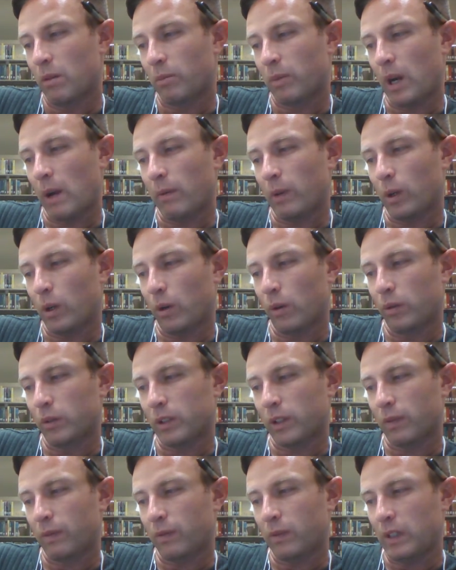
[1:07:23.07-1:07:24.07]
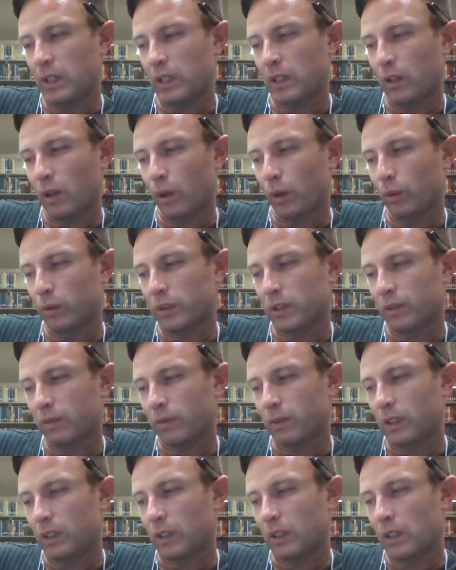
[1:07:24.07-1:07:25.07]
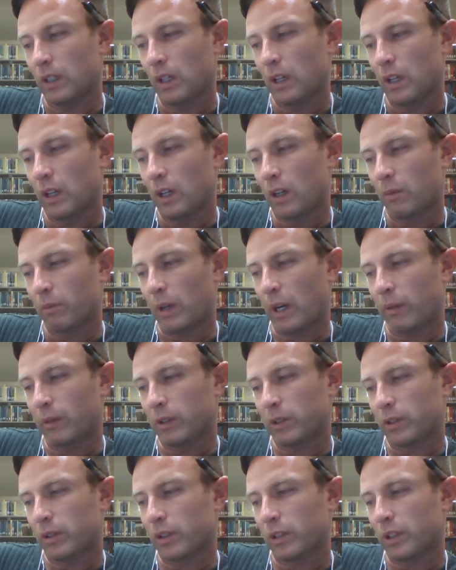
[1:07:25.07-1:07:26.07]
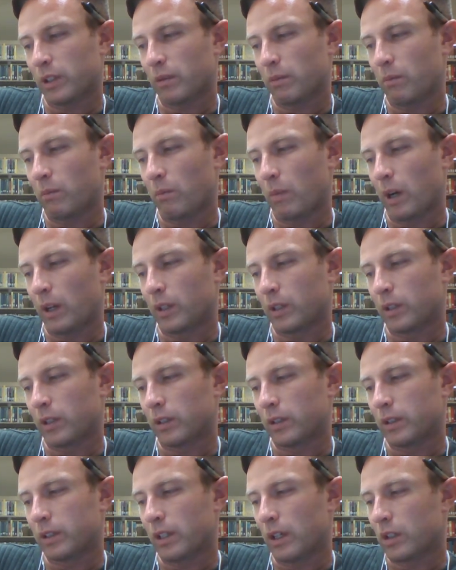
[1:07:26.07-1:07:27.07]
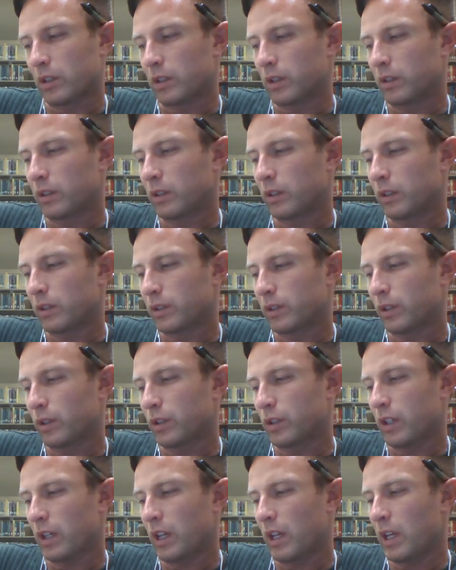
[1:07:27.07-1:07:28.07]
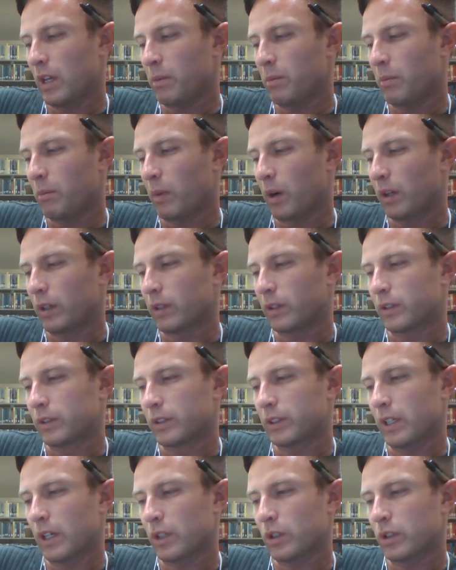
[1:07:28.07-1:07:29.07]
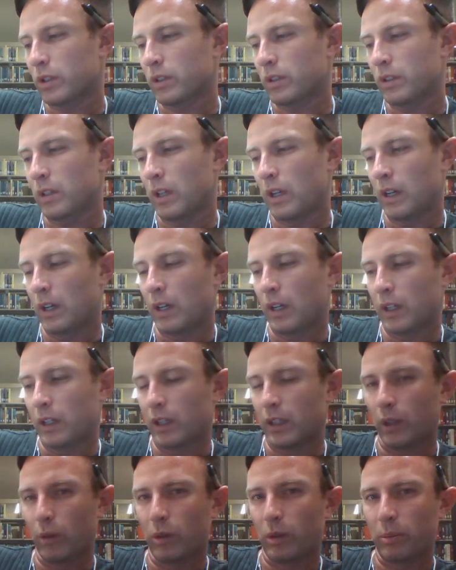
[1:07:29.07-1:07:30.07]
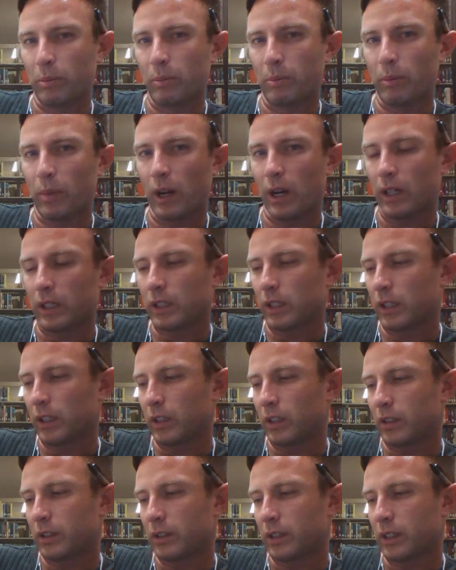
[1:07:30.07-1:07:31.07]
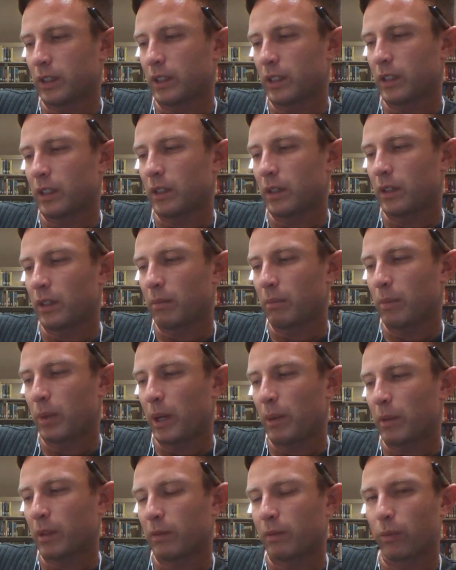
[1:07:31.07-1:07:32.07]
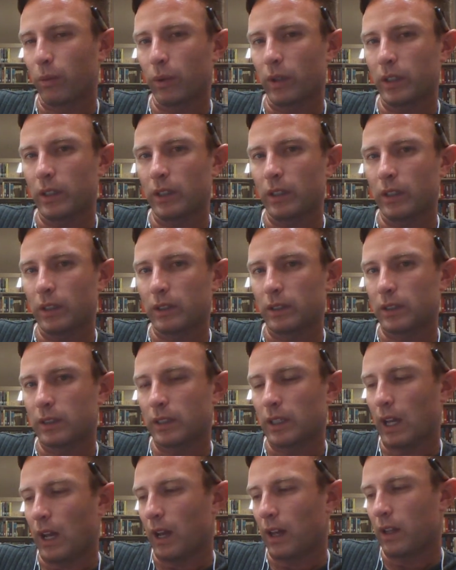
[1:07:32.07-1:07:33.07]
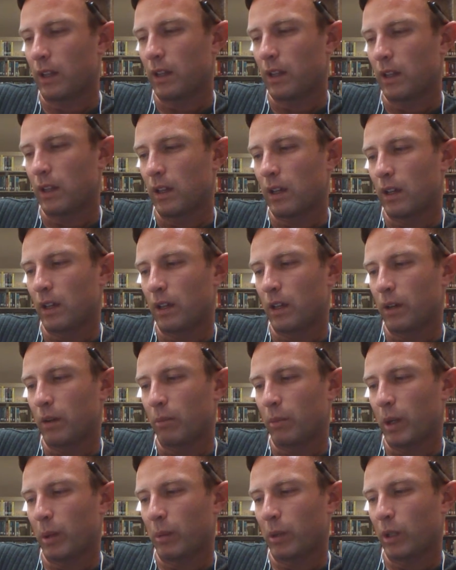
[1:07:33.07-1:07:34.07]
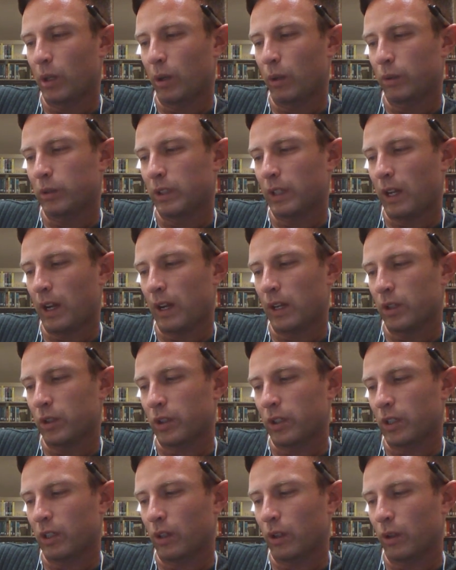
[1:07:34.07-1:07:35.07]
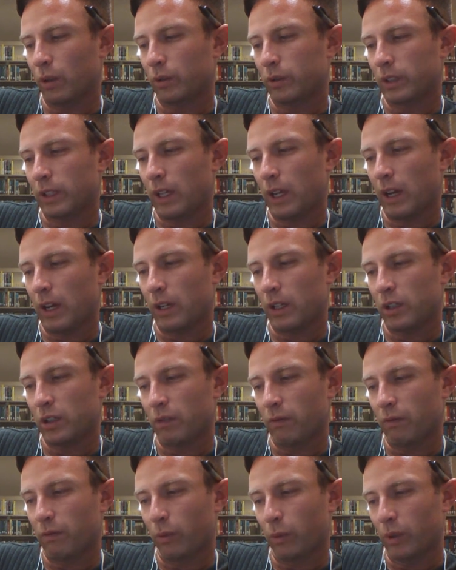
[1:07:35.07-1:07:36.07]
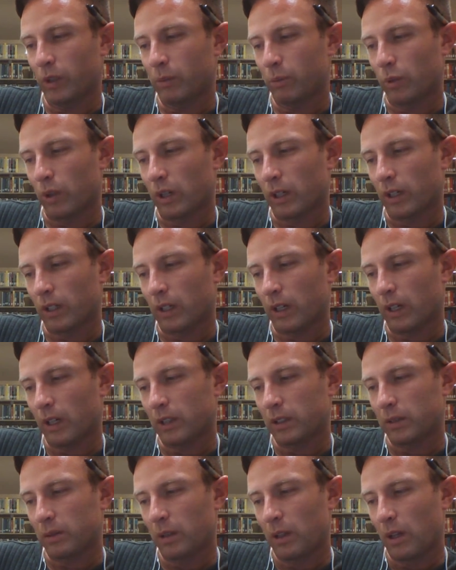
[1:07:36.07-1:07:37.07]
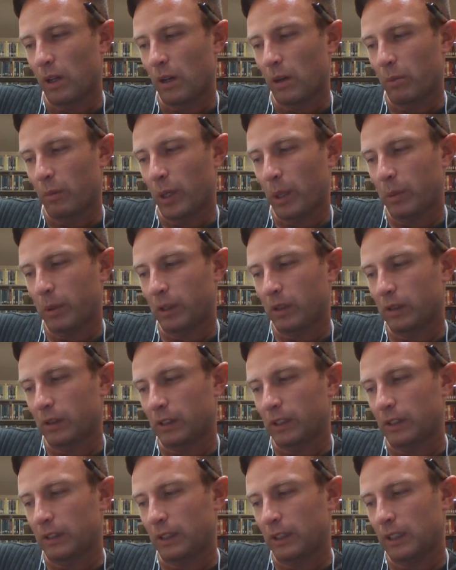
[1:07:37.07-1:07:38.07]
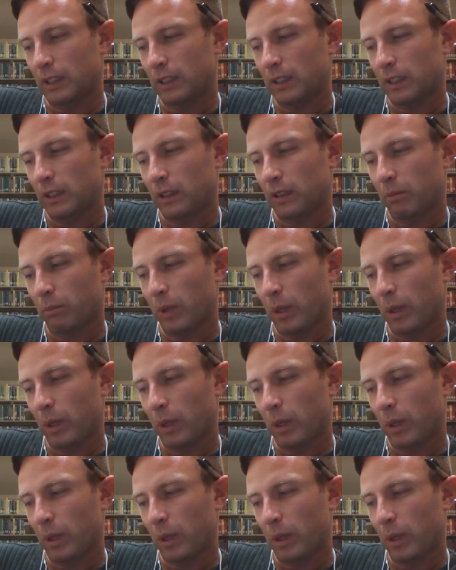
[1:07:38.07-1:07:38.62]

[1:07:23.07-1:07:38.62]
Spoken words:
private host feed, private search monitor section, search M monitor session. Lower box here is the public void stat, public host cache, get host cache, void broadcast, public linked,